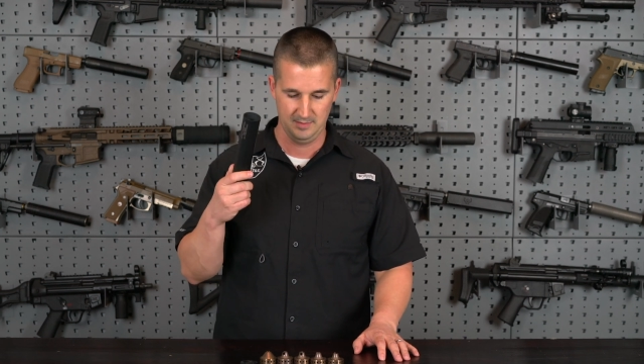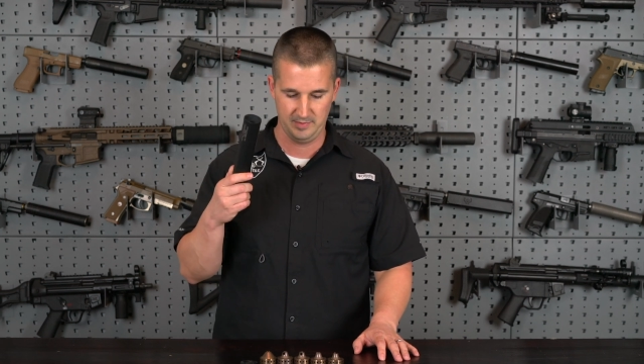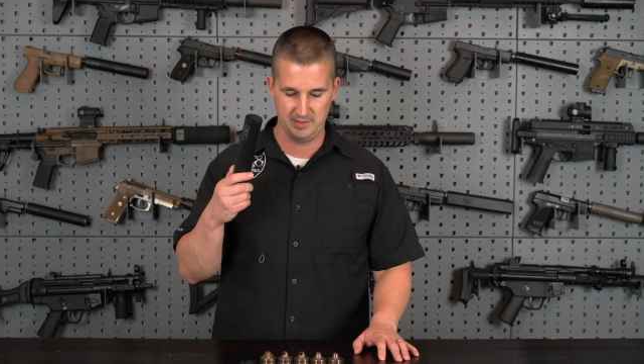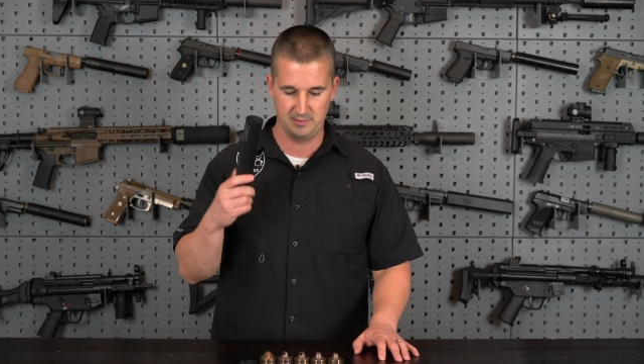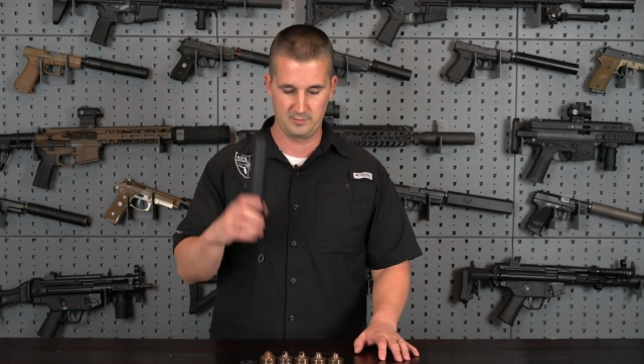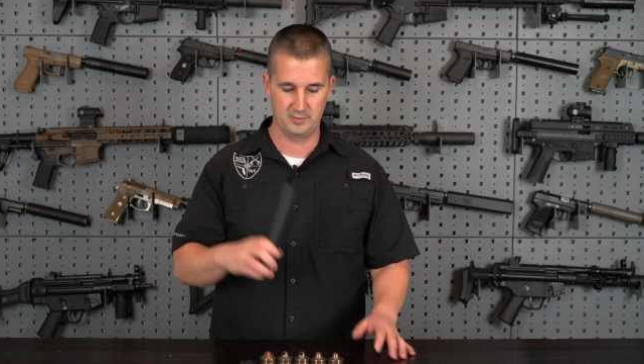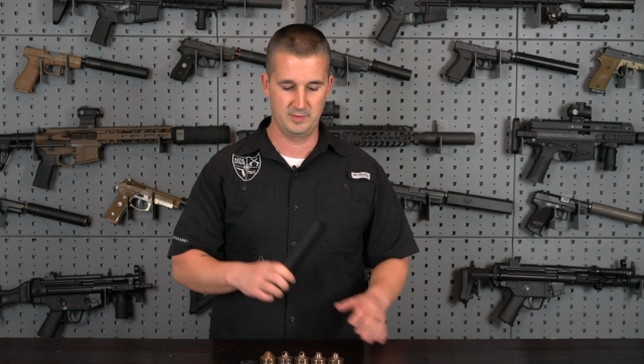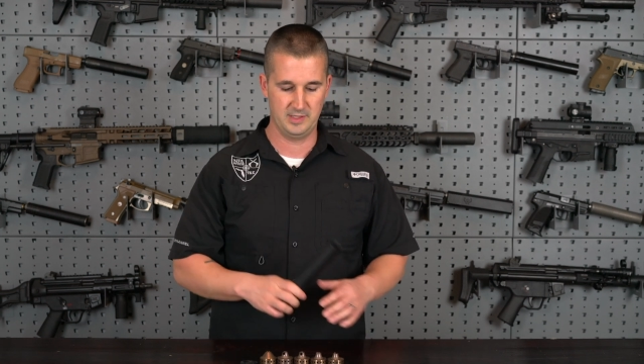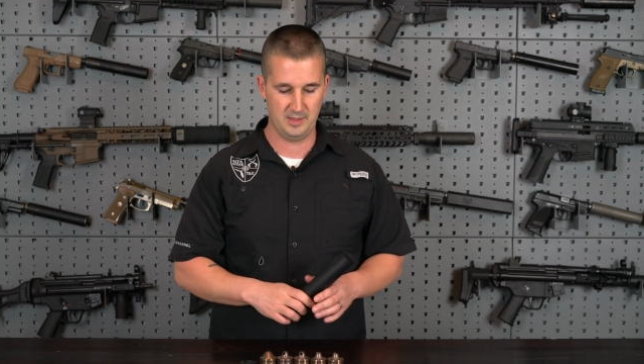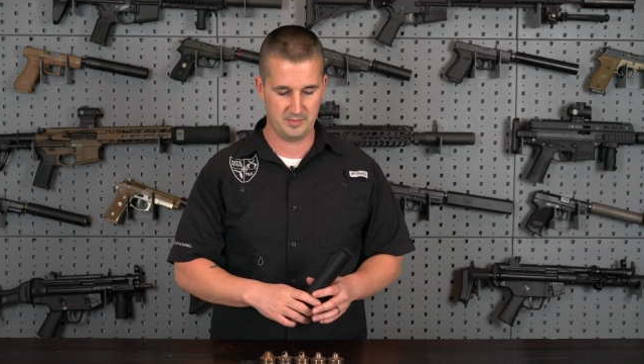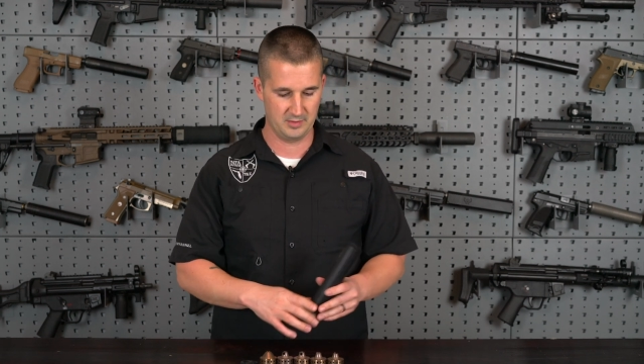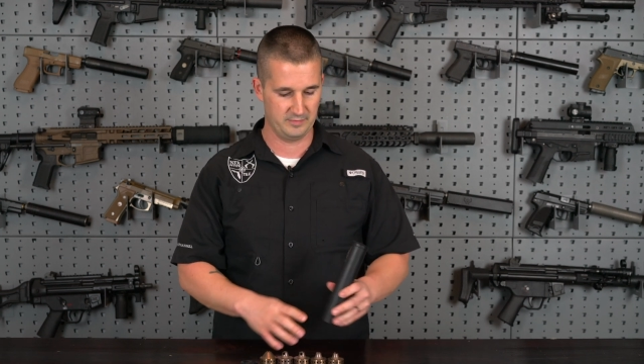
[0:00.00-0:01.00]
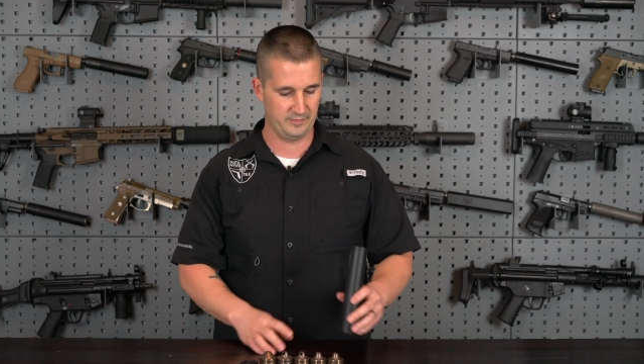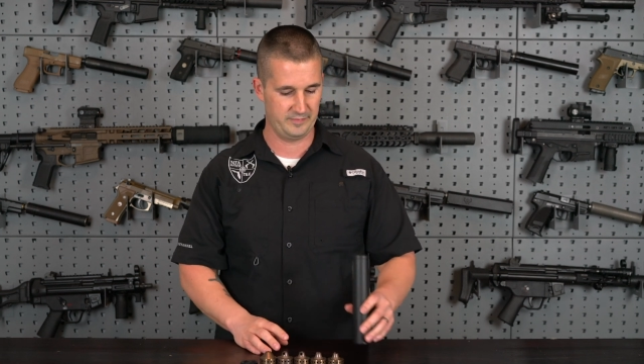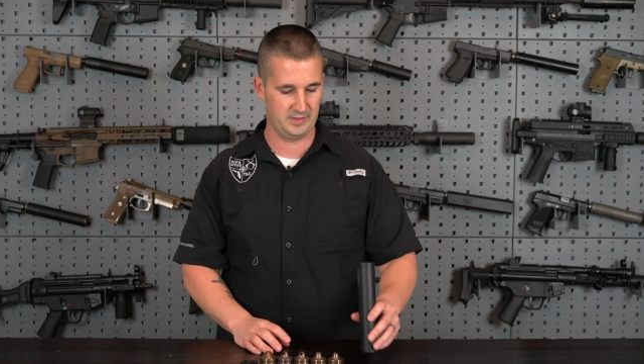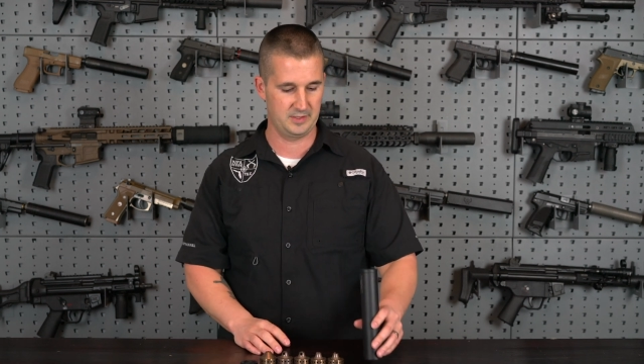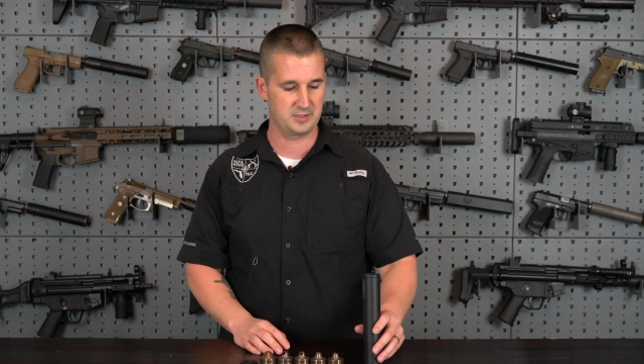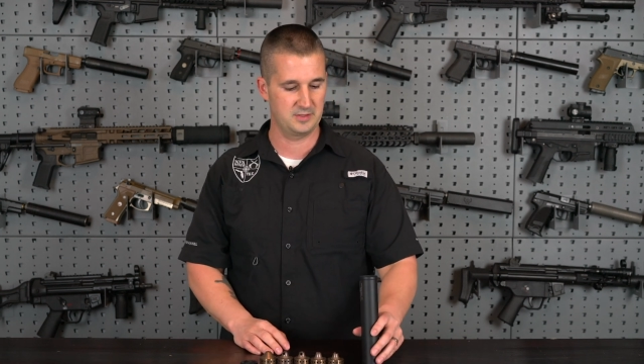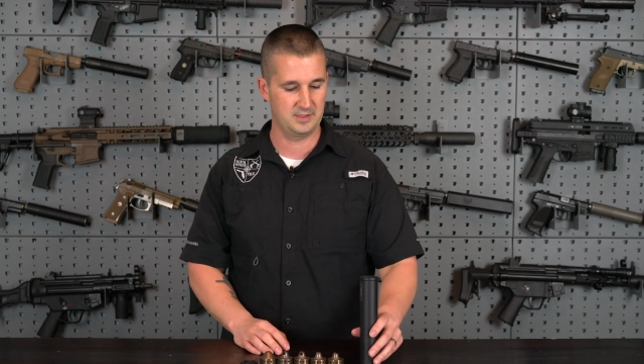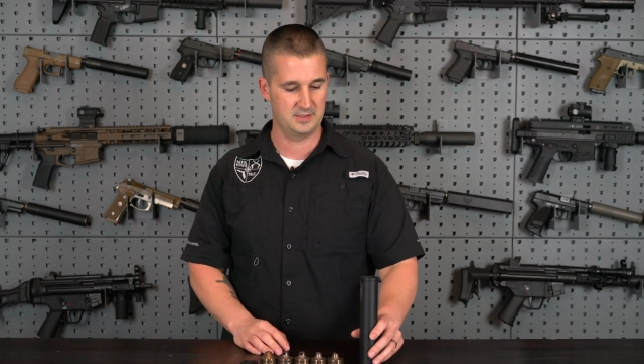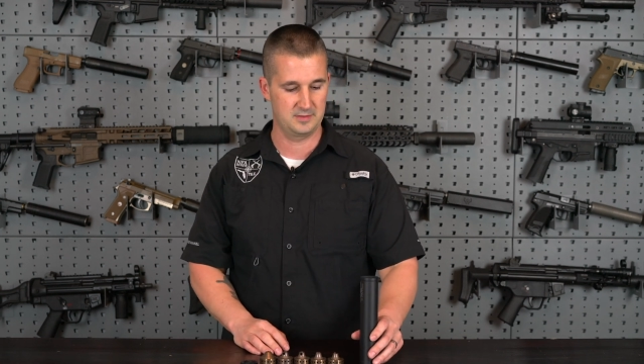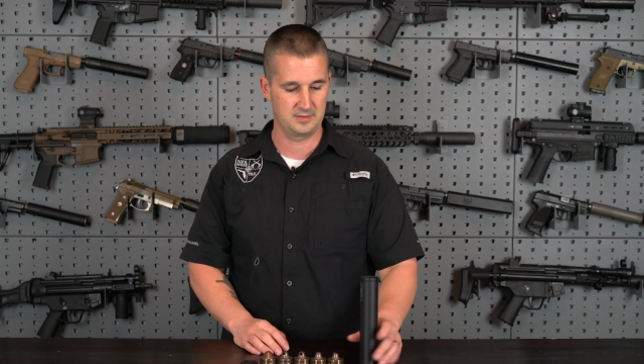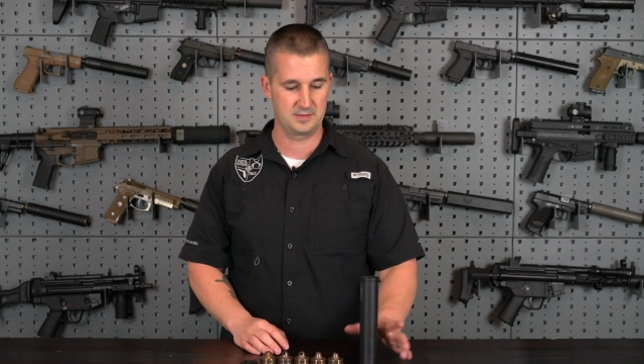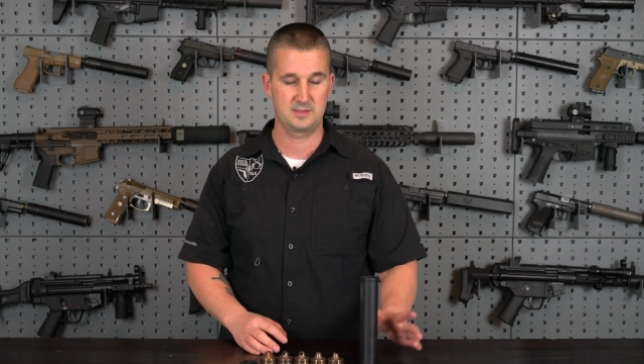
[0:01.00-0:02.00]
but you'll ruin that beautiful finish that they
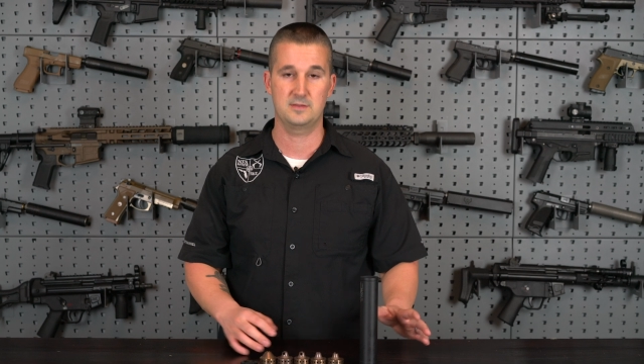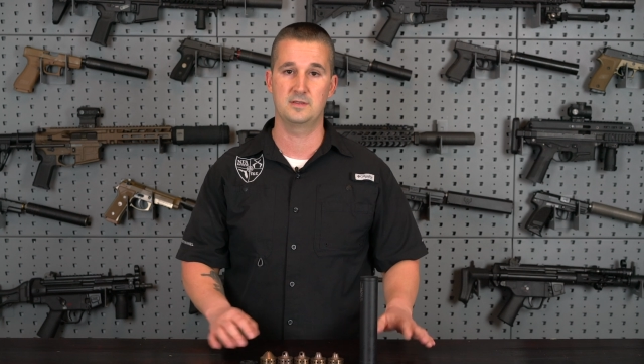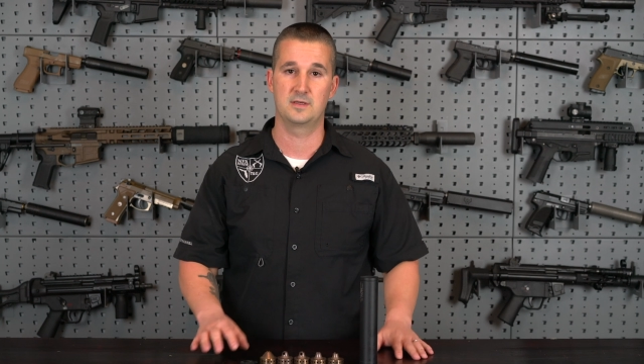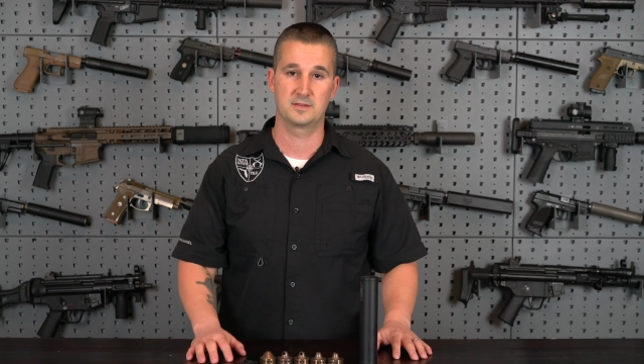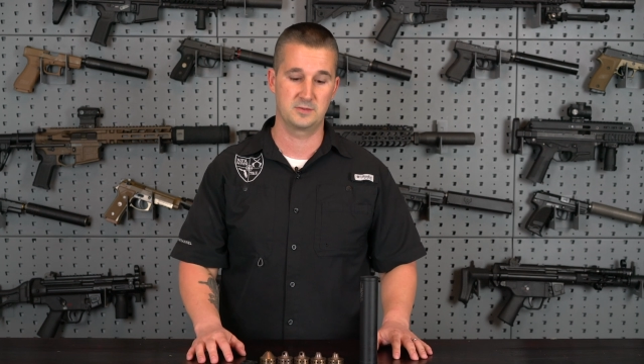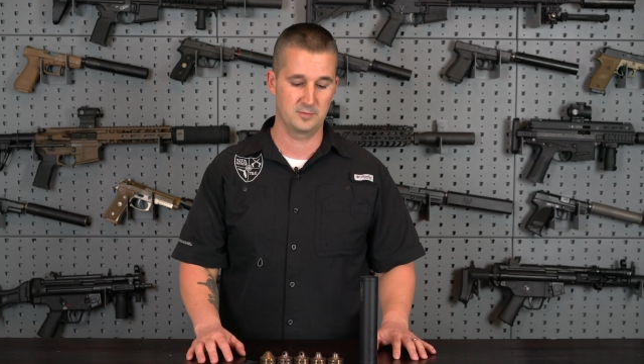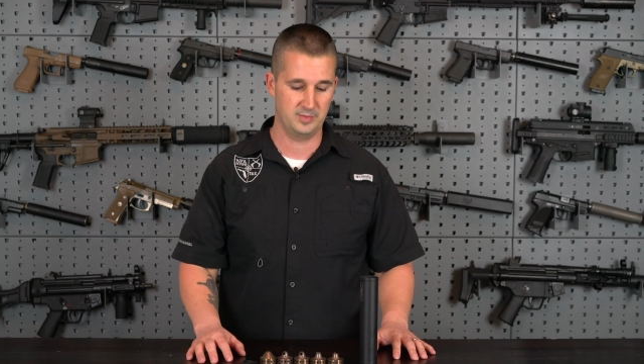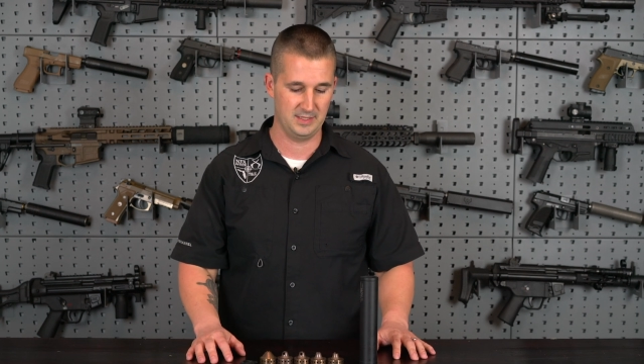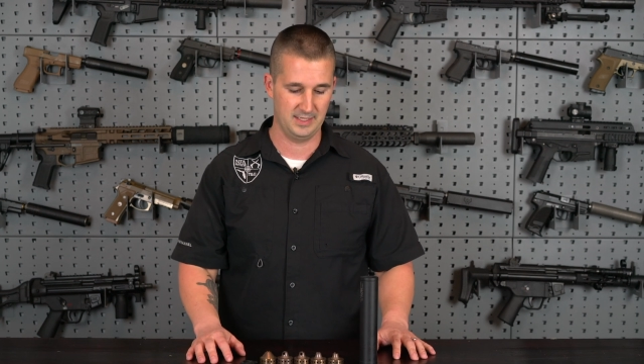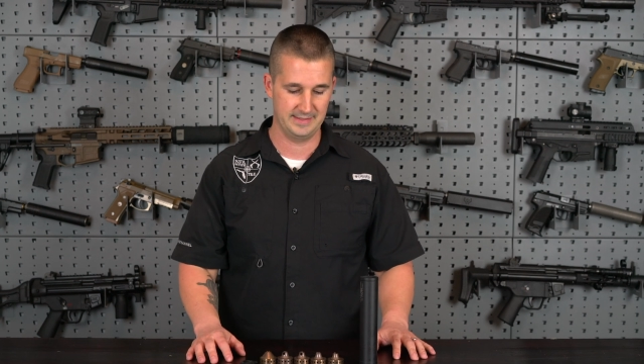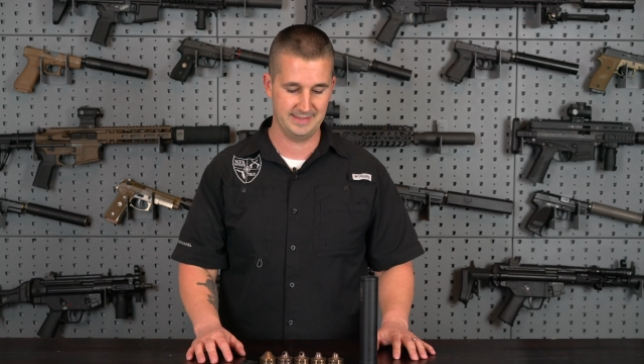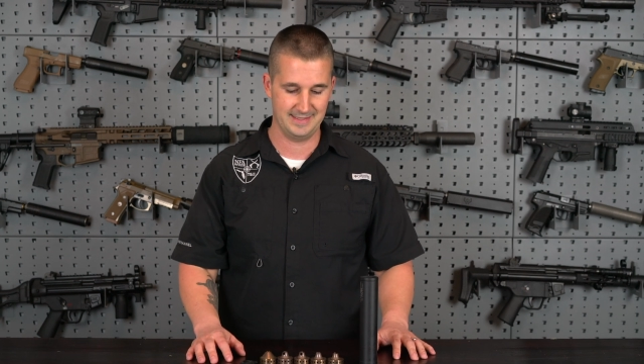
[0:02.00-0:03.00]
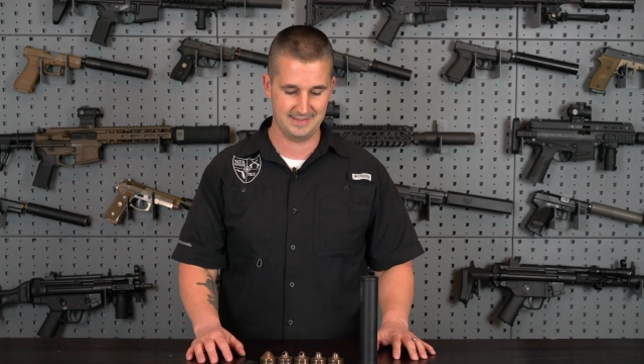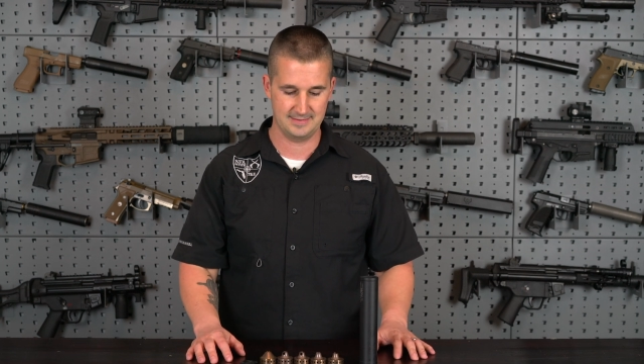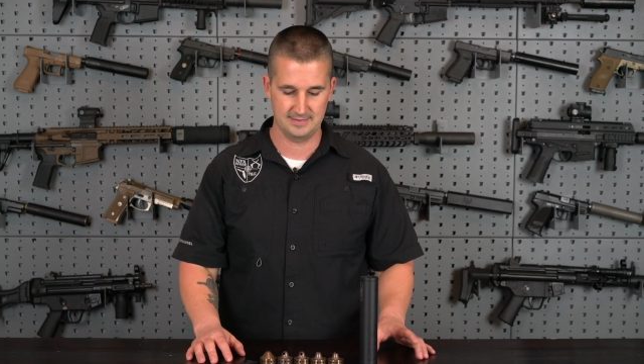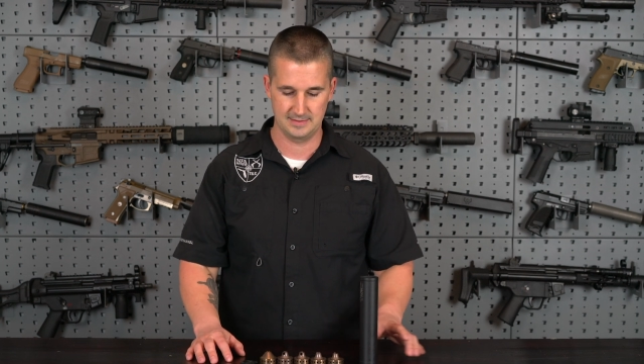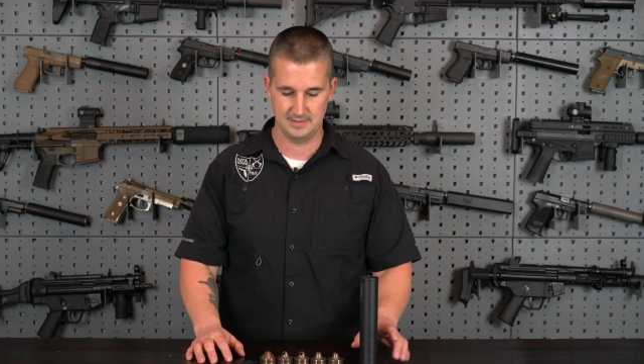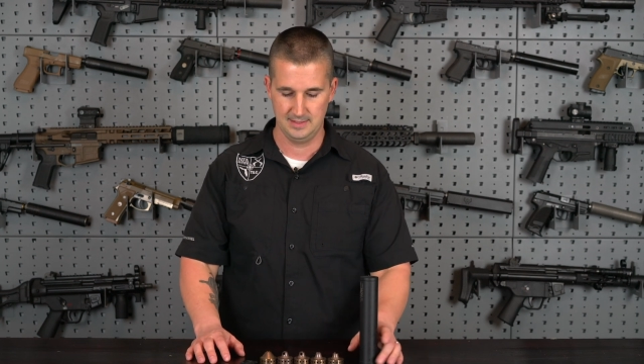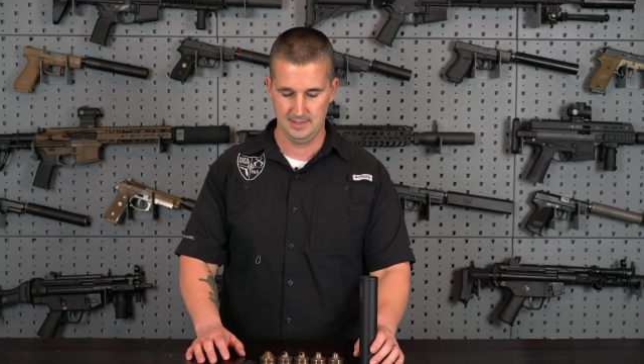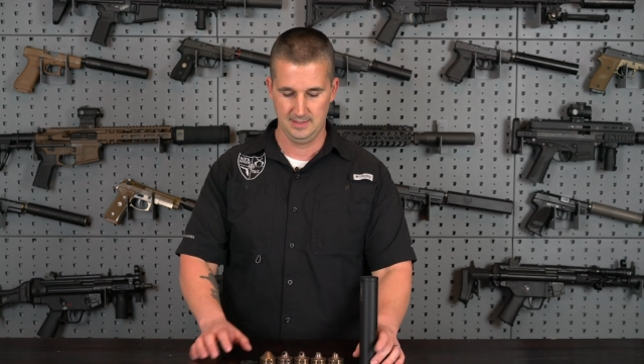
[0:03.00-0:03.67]
took so long to apply nicely.